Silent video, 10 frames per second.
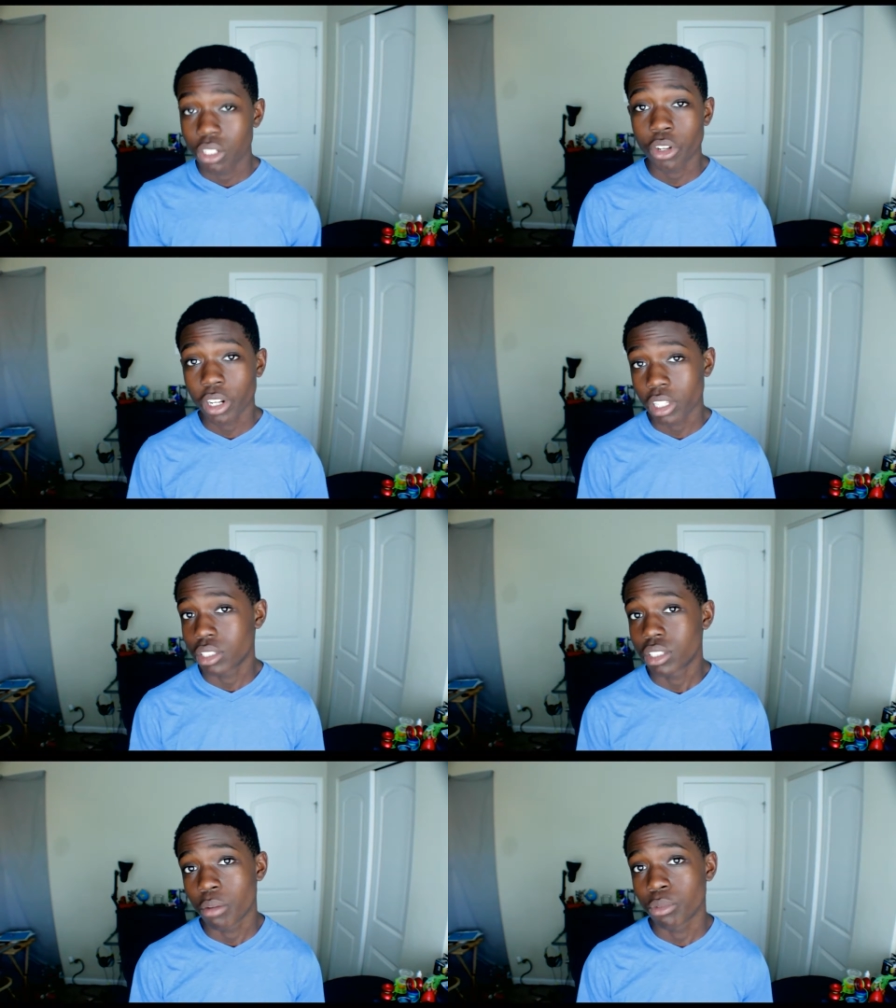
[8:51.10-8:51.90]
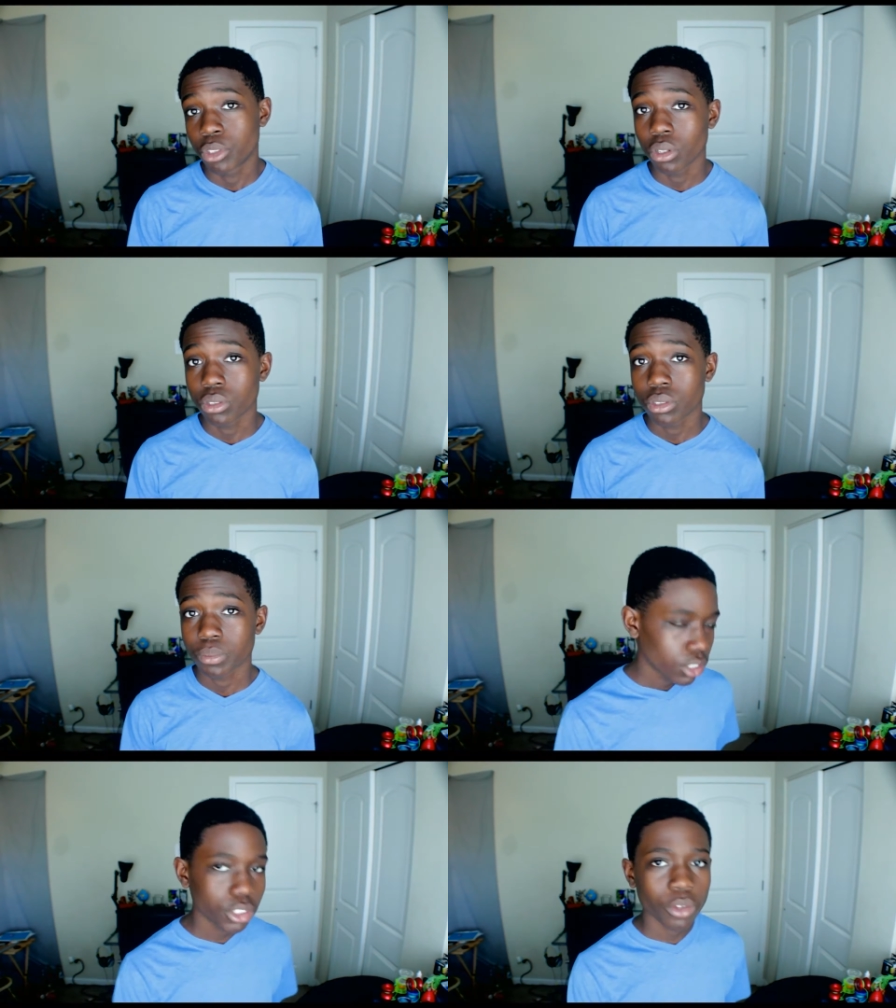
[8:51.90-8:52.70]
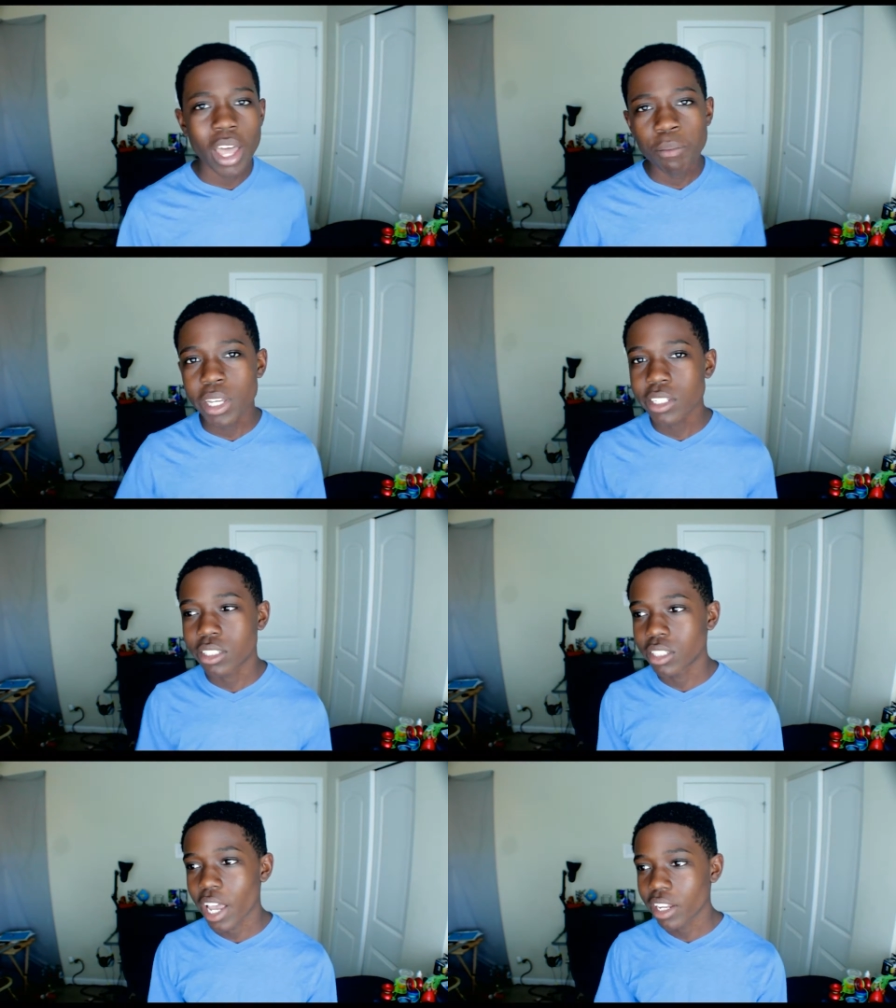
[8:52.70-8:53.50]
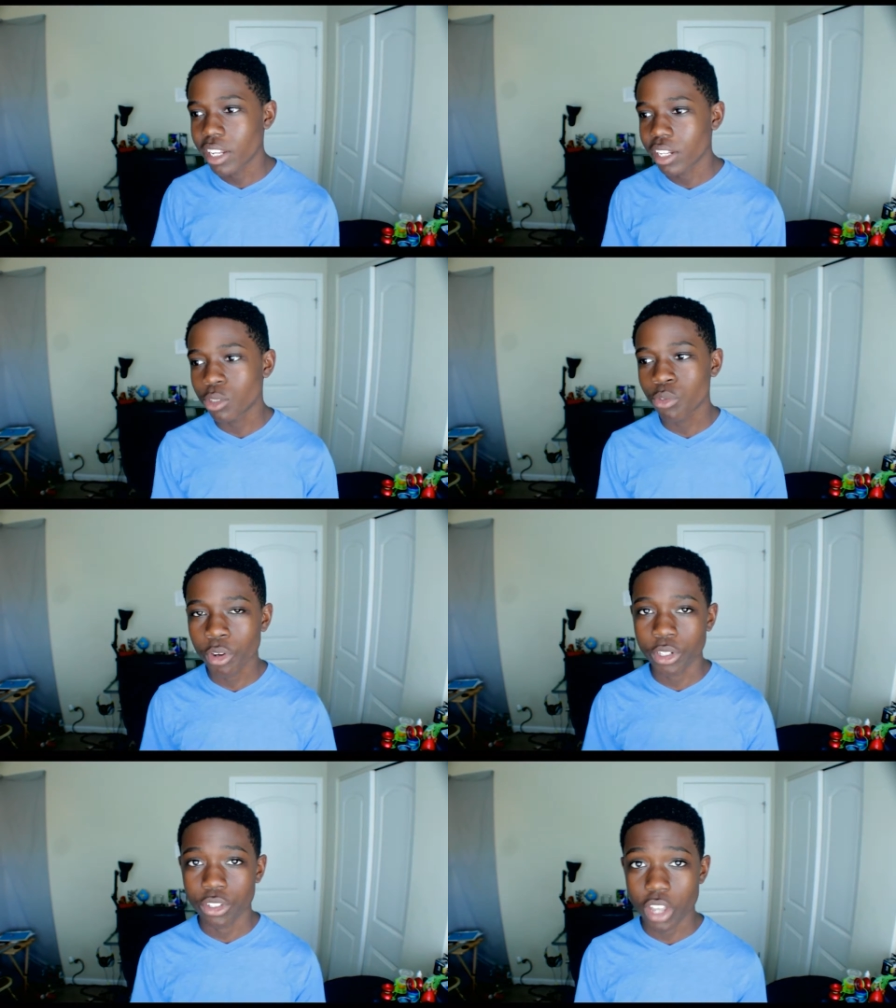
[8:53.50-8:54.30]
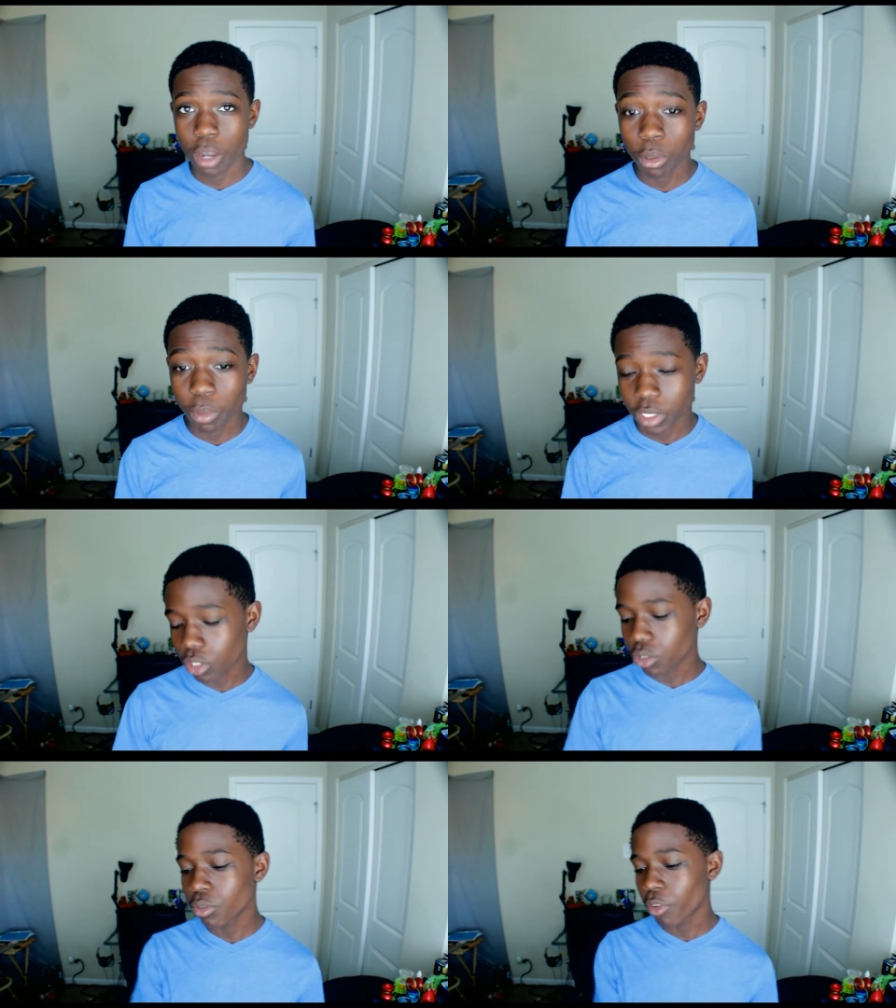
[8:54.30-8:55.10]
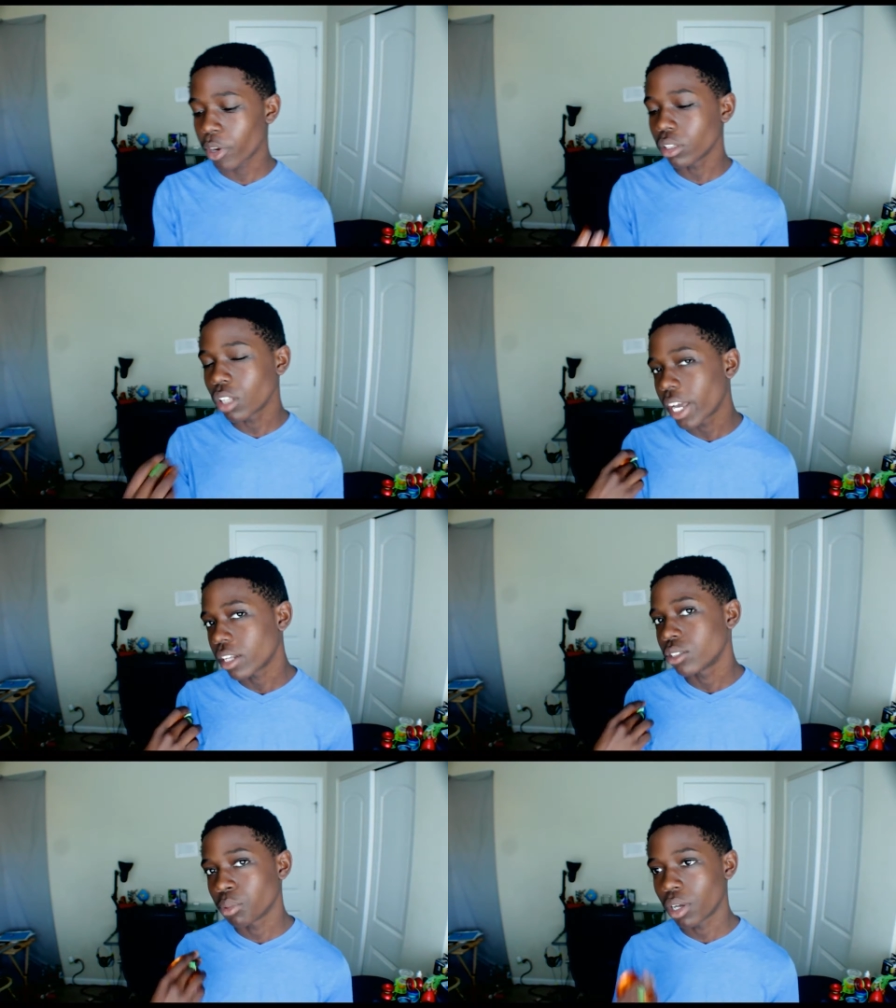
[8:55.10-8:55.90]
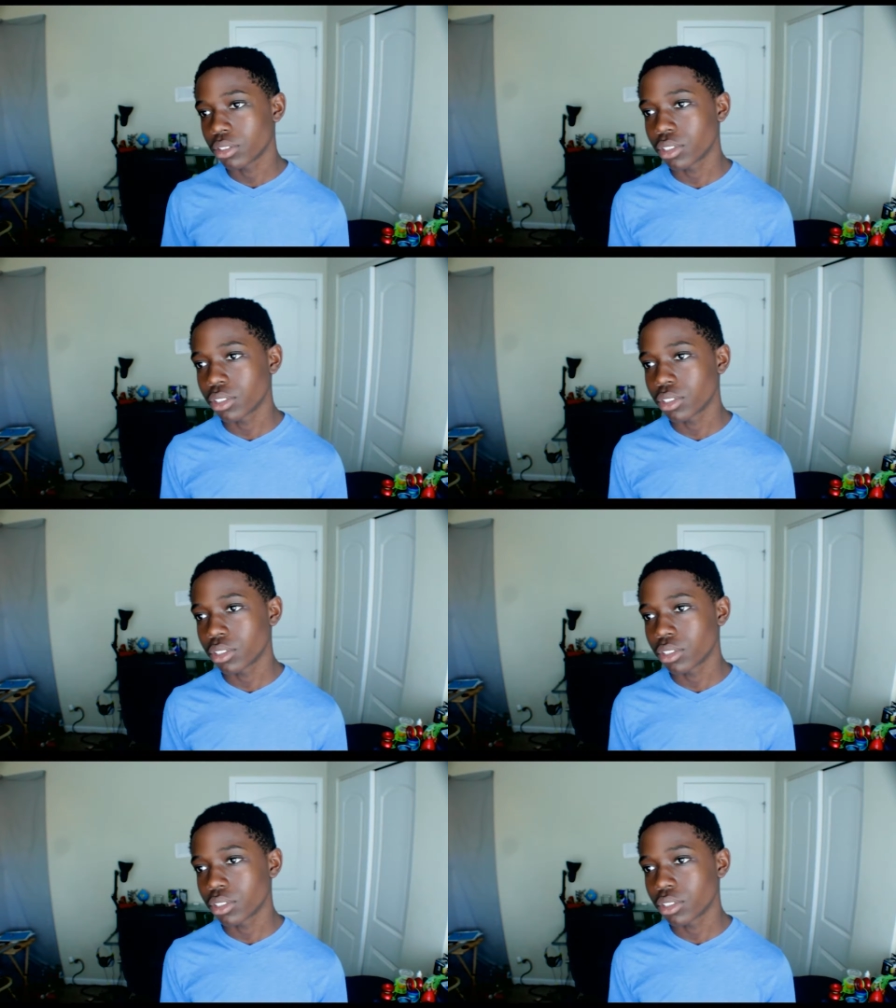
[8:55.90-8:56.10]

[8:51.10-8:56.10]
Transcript: you're gonna get the same results. So that being said, it is very stable, but it's also very light as well.